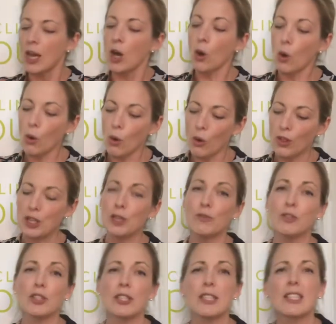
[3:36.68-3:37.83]
or that you've
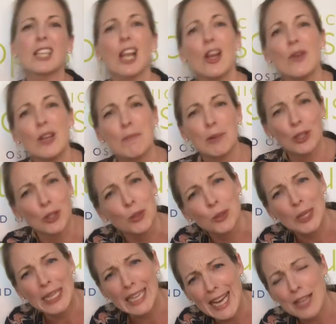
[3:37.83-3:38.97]
just slowly but
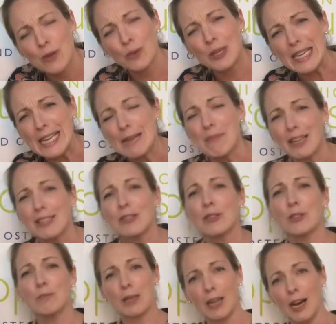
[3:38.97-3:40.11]
surely let your knee
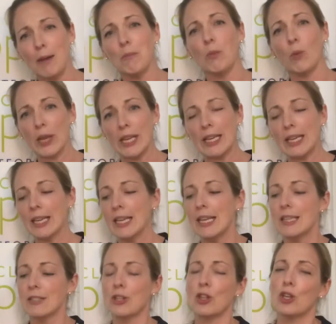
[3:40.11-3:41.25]
muscles become weak,
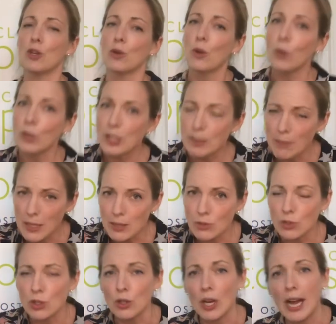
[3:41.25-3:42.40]
so that your quads
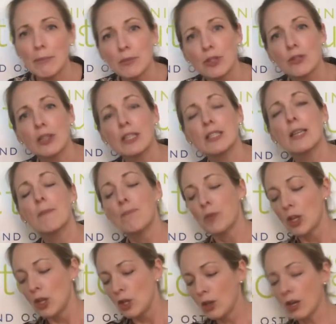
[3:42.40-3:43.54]
muscles, your hamstrings,
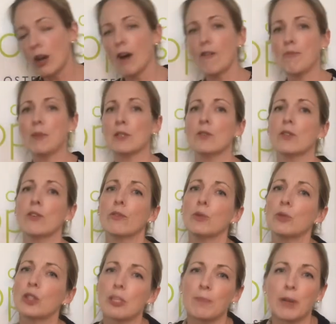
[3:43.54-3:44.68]
your calf muscles have
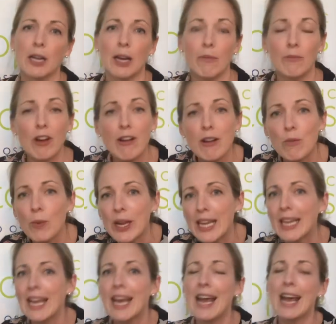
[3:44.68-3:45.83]
all just become very
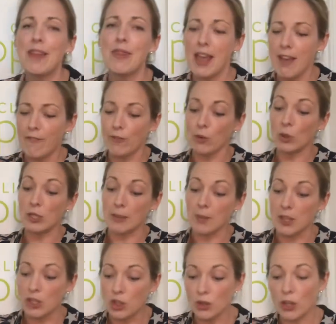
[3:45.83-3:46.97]
weak, and therefore some of
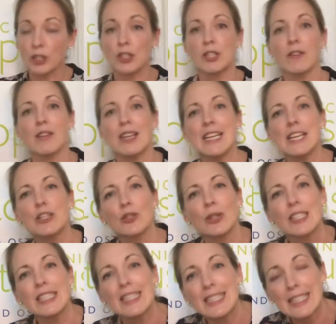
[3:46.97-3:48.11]
the structures of the knee
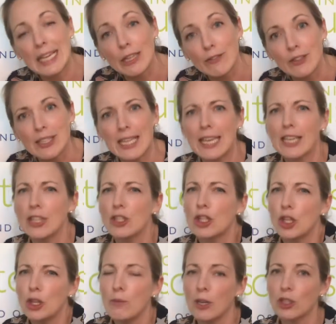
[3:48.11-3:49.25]
joint itself are taking
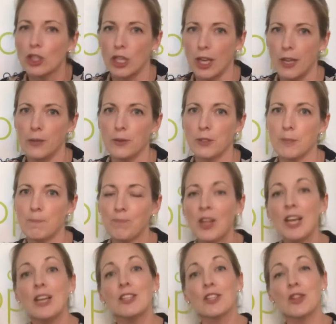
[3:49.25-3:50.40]
too much load.
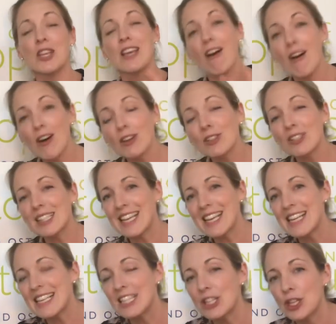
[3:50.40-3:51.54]
So the
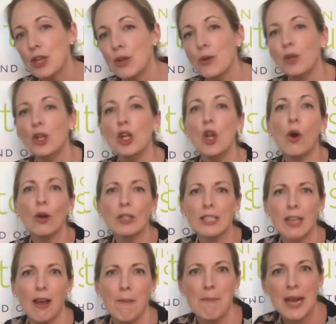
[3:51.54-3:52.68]
answer to
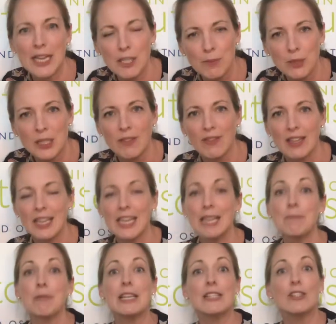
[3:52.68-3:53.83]
long-term management of the knee,
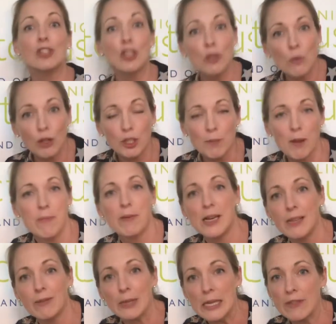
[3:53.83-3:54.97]
please do watch my
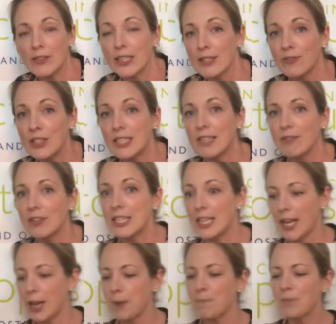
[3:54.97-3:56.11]
previous
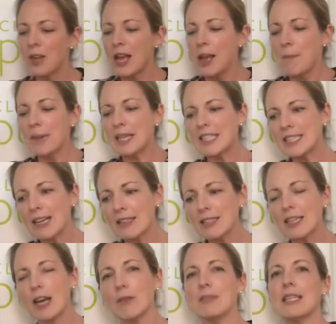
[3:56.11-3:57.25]
video, but it does
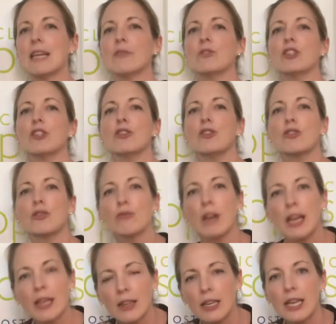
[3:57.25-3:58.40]
come down to
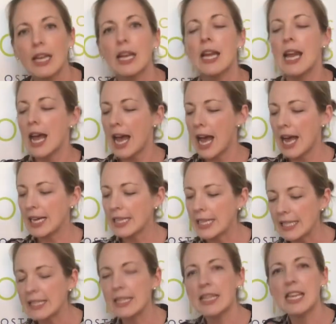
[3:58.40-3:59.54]
strengthening and
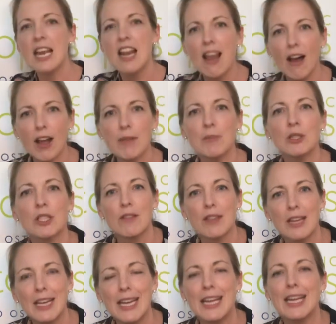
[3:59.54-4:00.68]
getting the alignment
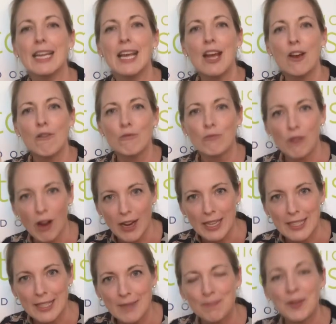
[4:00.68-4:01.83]
knee
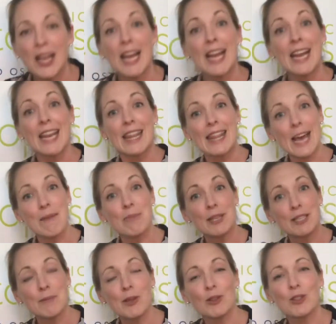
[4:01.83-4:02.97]
right. That
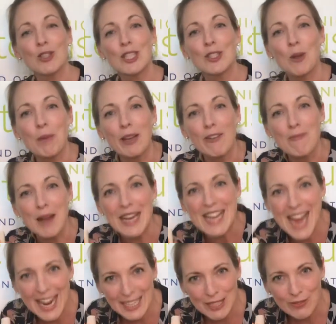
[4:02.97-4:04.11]
brings me on to the topic of my
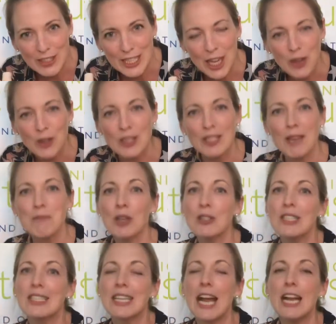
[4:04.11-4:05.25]
next video, because I'm going
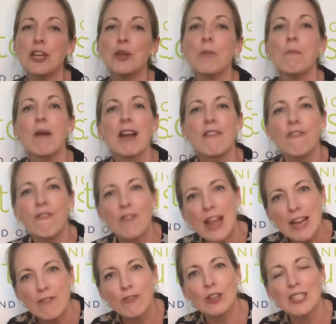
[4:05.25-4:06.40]
to tell you my
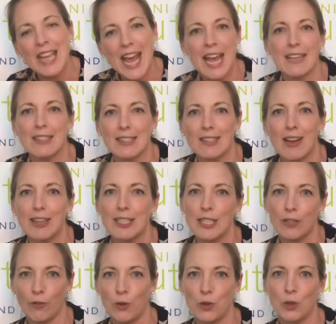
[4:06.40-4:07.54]
favourite exercises
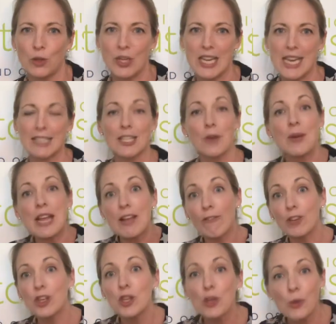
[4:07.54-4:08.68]
for your knee. So if
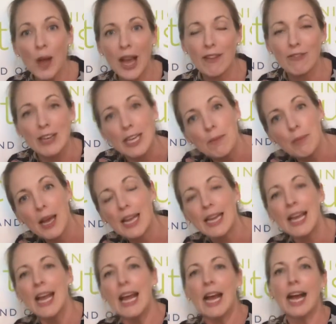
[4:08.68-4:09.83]
you have knee pain
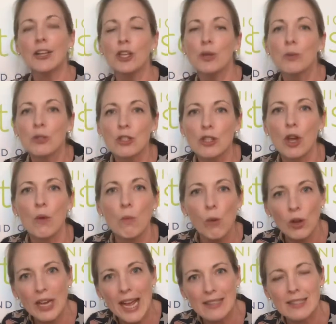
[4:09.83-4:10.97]
and you want to know
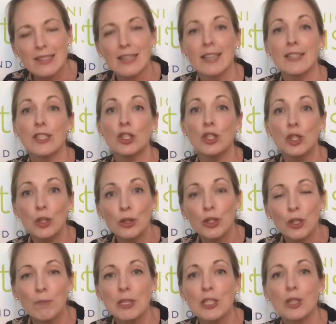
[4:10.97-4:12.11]
what exercises you
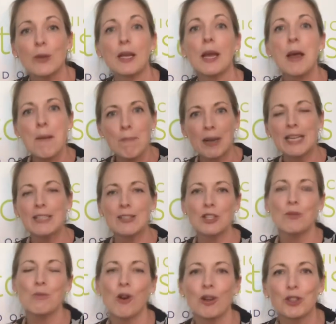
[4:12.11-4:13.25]
should be doing, please
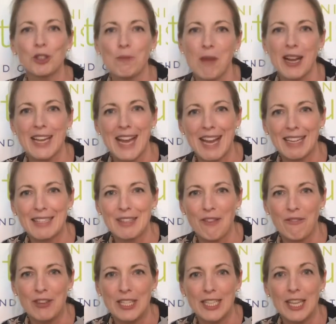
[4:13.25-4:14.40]
do watch my next
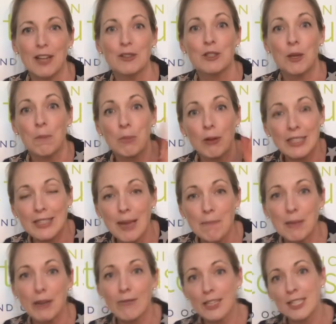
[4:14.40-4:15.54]
video. So press that
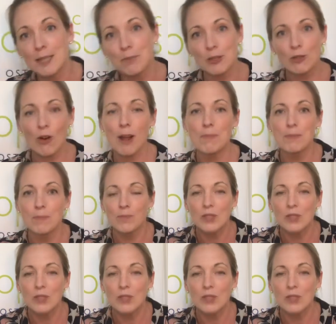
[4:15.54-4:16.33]
big red subscribe